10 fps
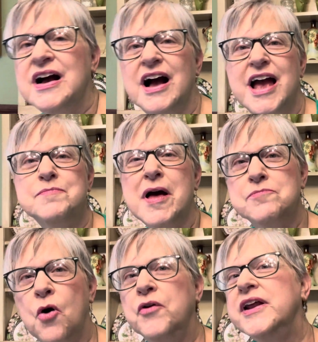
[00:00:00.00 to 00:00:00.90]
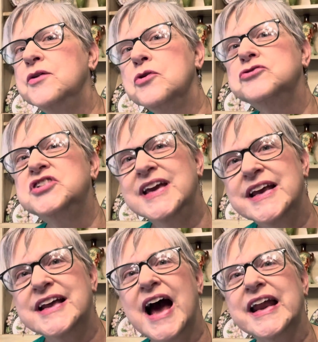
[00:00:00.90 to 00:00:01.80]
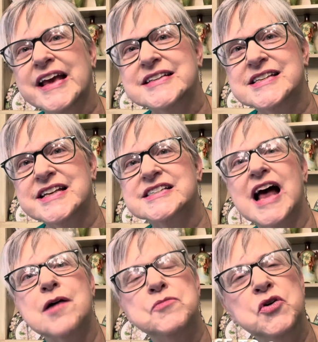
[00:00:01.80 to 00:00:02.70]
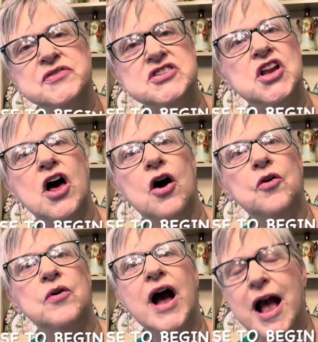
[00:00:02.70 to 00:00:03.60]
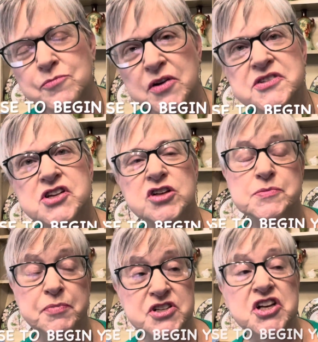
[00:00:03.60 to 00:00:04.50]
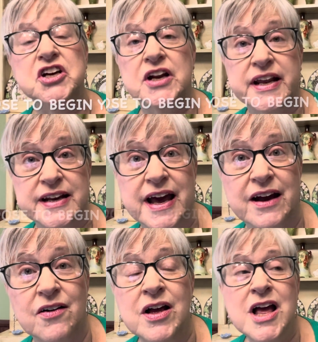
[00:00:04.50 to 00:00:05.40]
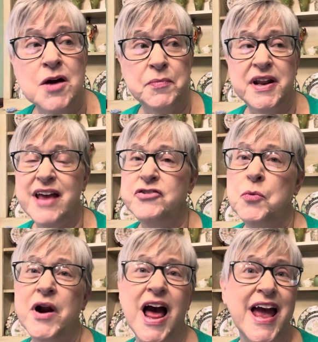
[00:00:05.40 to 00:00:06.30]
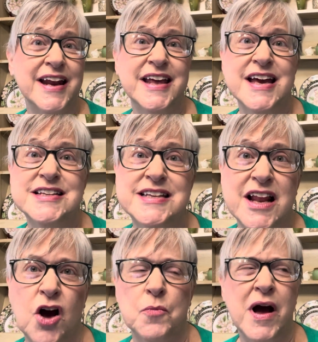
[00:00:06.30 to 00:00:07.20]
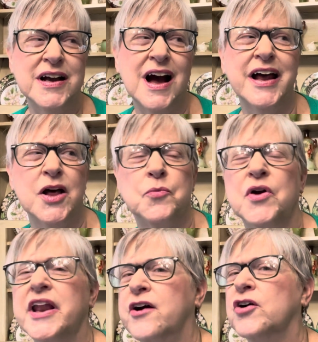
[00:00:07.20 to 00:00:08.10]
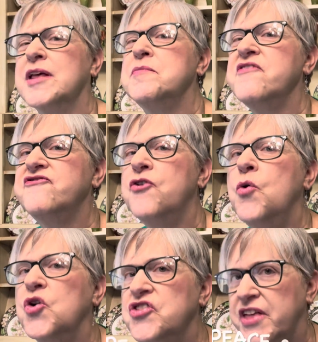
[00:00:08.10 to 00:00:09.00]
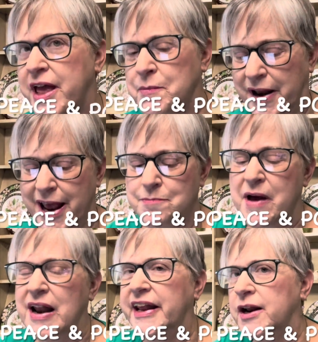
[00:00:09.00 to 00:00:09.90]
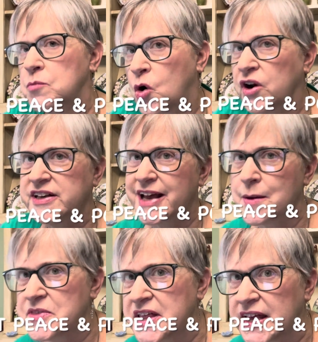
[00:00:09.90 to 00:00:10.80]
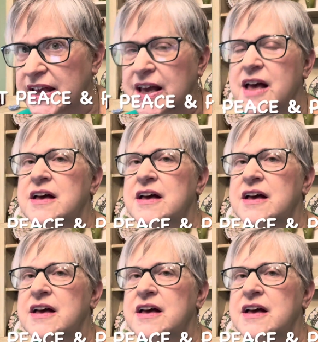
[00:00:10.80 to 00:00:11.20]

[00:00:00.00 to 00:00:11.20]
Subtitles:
And my morning routine kind of exists. I move slow, particularly now. But even when I had kids at home, I got up really early before them and had my little morning time thing.